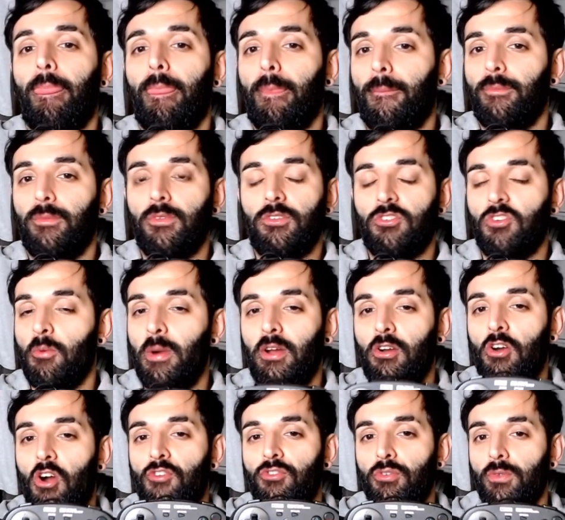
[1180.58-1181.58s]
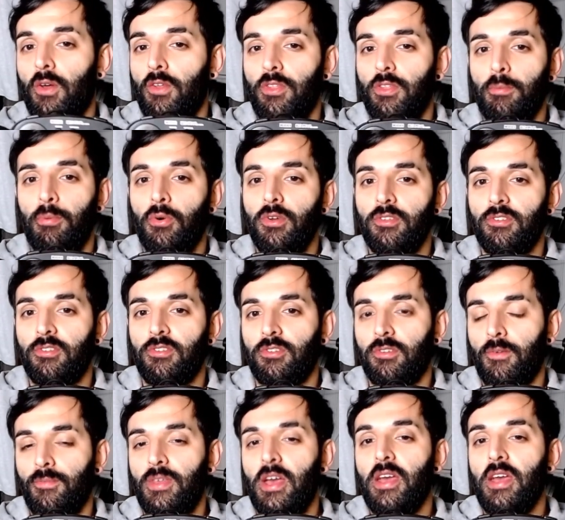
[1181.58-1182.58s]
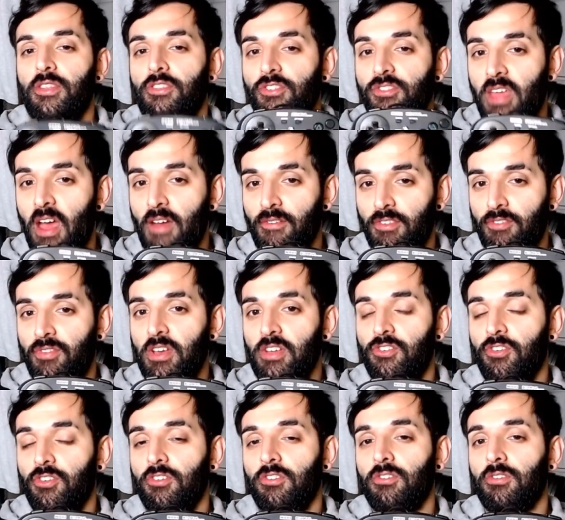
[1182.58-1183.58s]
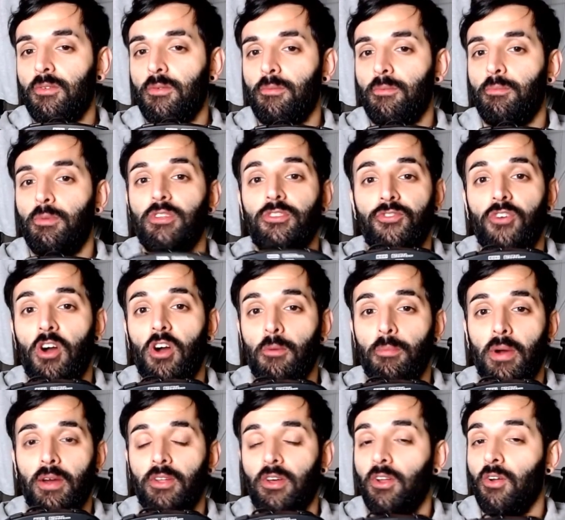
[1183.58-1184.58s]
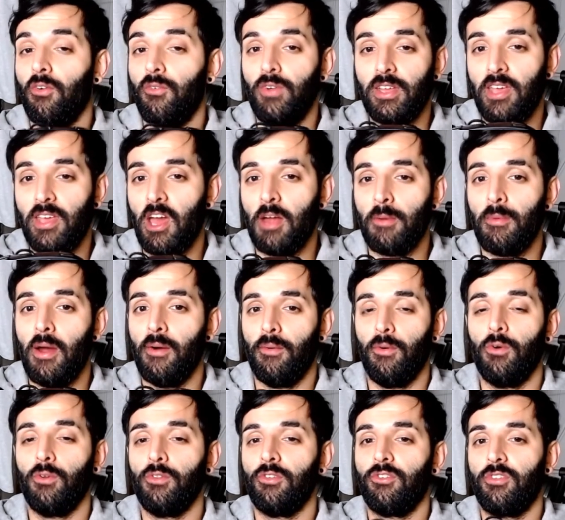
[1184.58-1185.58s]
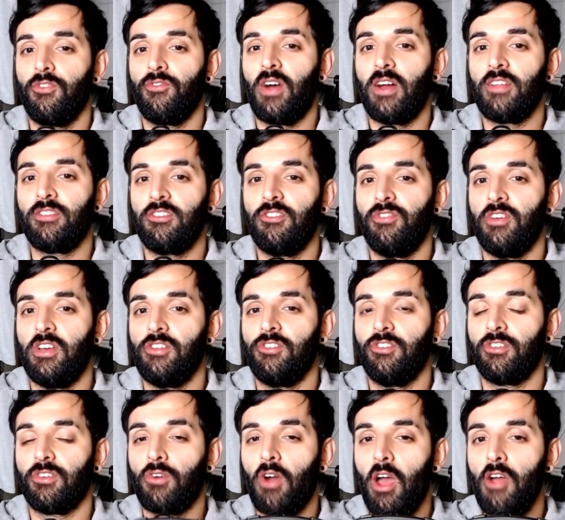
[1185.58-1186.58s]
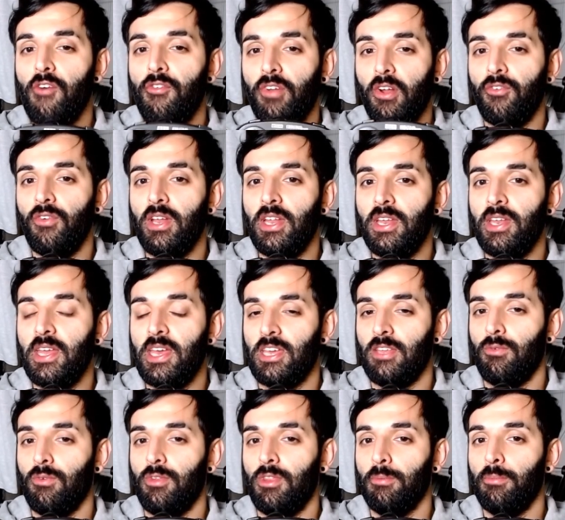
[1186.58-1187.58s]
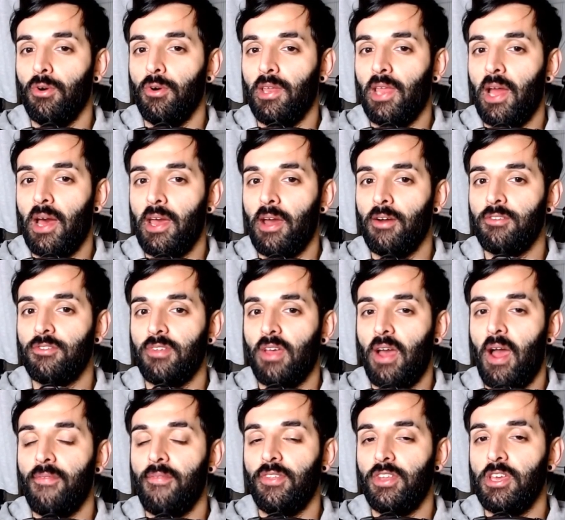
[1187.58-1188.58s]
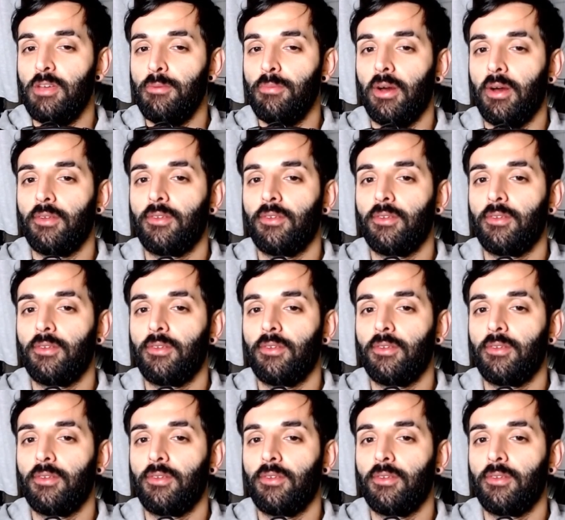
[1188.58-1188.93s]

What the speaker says: Let's go back over like the points. Yeah, it doesn't have the features, but it's a fight pad. I don't really care about all the fancy features. I've got everything I really need with the button layout and the D-pad.